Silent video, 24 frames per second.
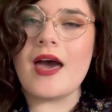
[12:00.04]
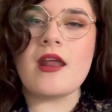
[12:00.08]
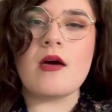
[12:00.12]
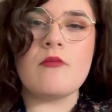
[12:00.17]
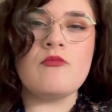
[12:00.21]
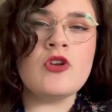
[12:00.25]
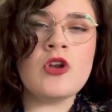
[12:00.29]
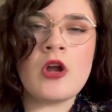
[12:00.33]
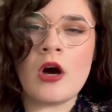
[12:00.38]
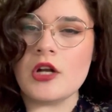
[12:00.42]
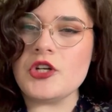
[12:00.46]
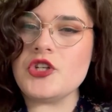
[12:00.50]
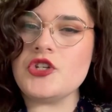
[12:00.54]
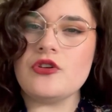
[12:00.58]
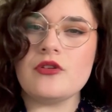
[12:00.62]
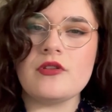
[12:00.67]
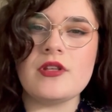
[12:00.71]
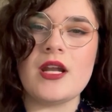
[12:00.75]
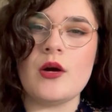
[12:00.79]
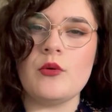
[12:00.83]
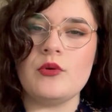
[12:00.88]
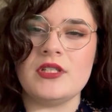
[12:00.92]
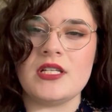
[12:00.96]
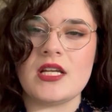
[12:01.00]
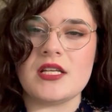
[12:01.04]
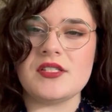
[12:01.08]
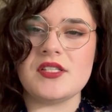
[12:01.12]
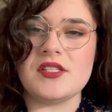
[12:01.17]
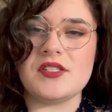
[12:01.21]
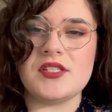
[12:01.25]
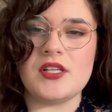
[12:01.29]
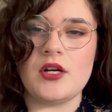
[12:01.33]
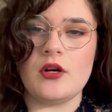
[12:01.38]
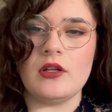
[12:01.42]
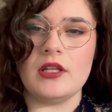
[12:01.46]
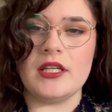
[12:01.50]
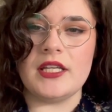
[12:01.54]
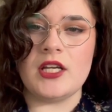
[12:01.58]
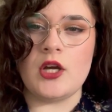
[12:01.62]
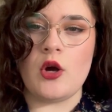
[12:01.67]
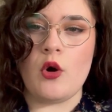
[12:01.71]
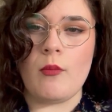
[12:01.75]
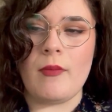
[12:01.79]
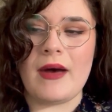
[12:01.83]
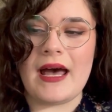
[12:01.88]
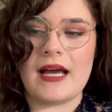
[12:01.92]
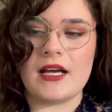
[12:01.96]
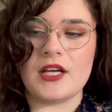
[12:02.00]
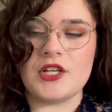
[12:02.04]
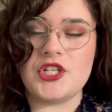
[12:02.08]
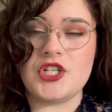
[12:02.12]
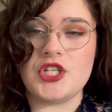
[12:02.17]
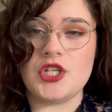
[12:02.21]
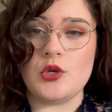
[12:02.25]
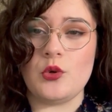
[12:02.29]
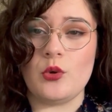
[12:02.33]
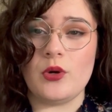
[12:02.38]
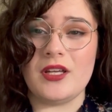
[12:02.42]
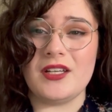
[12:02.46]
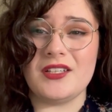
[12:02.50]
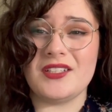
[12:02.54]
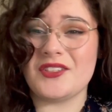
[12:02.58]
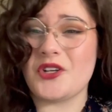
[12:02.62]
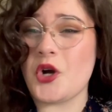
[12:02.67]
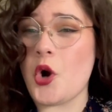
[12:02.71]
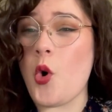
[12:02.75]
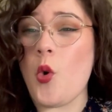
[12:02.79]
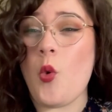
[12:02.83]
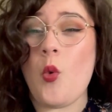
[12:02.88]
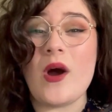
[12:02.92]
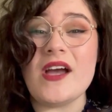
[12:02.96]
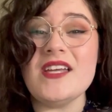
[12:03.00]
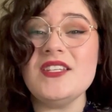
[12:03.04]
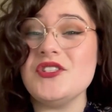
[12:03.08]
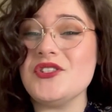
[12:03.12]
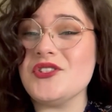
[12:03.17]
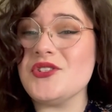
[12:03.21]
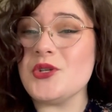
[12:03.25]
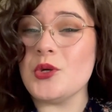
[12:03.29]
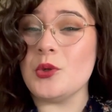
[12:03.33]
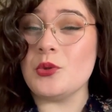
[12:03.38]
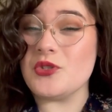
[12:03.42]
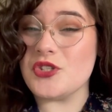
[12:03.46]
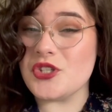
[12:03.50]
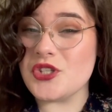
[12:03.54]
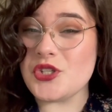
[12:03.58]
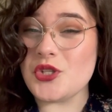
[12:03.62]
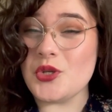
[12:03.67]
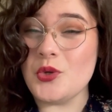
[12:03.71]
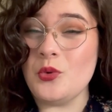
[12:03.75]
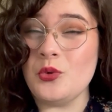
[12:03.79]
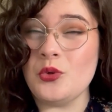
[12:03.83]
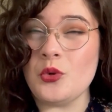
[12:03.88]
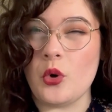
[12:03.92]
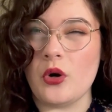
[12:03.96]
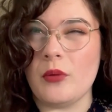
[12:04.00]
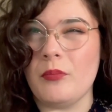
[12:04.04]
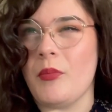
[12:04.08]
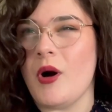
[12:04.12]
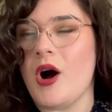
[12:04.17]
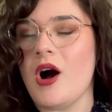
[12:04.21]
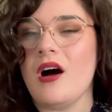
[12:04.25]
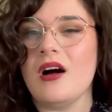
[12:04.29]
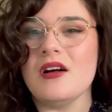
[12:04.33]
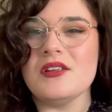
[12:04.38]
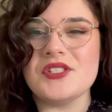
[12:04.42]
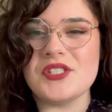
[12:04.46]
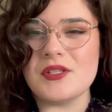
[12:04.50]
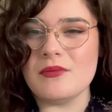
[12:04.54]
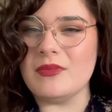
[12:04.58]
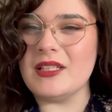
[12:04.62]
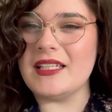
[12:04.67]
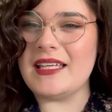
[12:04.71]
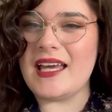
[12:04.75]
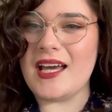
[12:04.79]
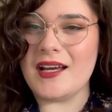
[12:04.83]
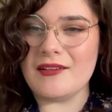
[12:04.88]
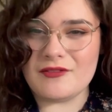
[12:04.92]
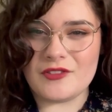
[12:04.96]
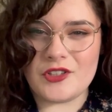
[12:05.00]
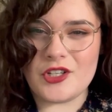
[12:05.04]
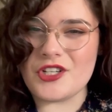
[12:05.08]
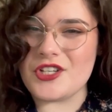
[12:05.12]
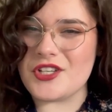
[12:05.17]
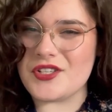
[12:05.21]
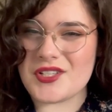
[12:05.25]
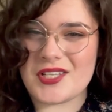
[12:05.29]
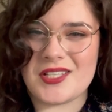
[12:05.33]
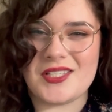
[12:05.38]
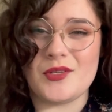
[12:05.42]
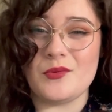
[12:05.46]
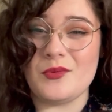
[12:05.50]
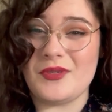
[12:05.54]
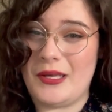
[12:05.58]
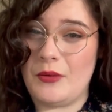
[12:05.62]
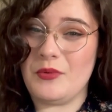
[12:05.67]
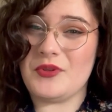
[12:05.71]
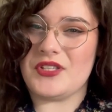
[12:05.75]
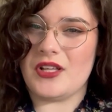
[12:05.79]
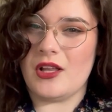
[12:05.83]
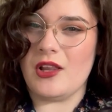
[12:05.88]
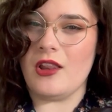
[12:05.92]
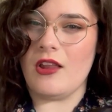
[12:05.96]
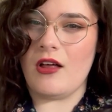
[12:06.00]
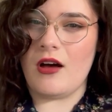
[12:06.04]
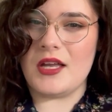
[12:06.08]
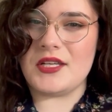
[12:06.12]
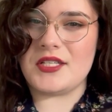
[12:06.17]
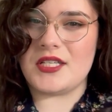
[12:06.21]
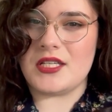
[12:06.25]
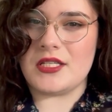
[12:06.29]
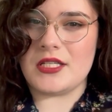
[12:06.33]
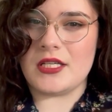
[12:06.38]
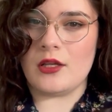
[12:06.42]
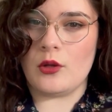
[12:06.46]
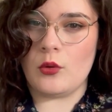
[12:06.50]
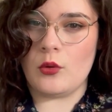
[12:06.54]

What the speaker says: I'm not sure that I would necessarily go back to it quite so soon or possibly ever, just because it was a lot to deal